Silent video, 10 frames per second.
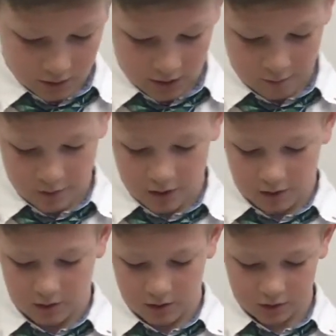I made a
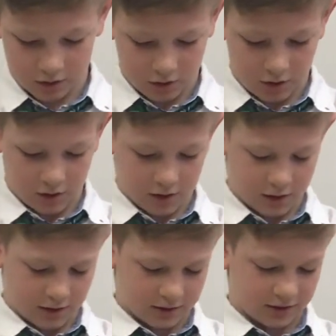race car in
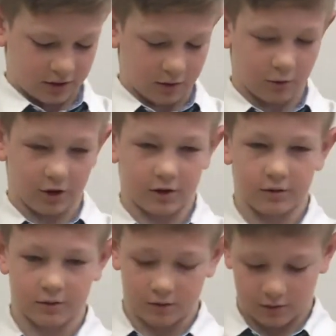1901,
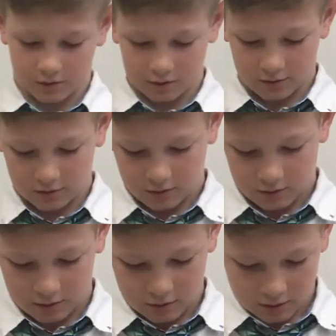
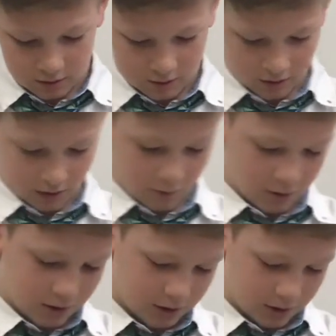and I
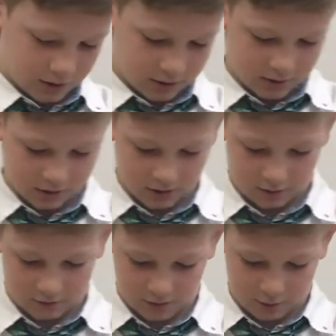won against a
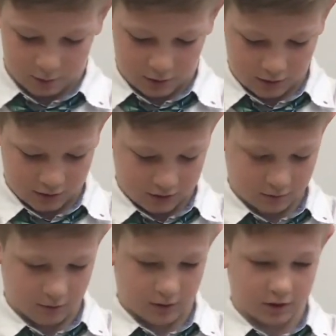famous
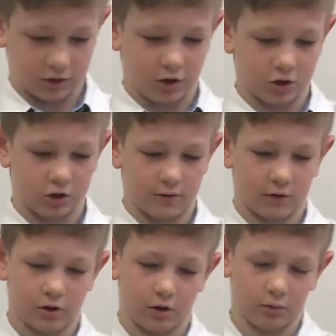race car driver
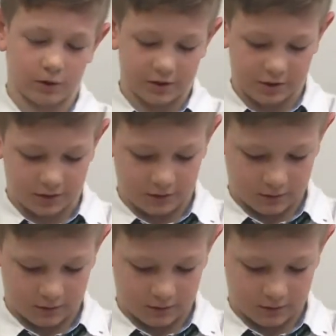called Winton.